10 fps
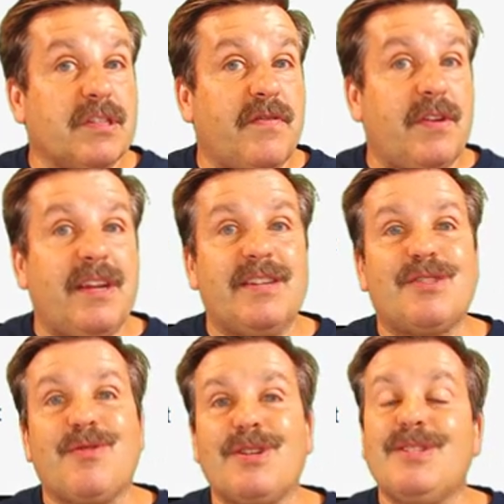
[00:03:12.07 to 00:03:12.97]
if you need
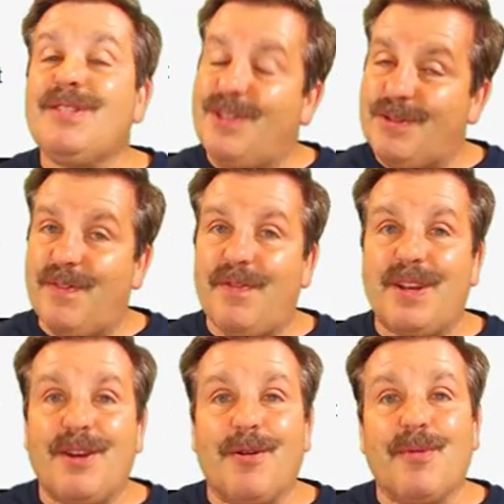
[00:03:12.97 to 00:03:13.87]
instructions, there's a
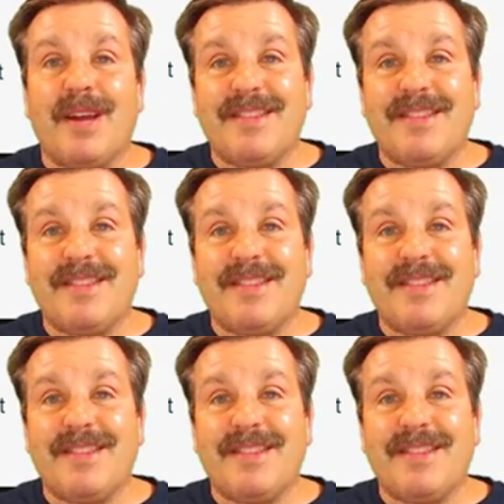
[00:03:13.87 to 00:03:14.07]
video right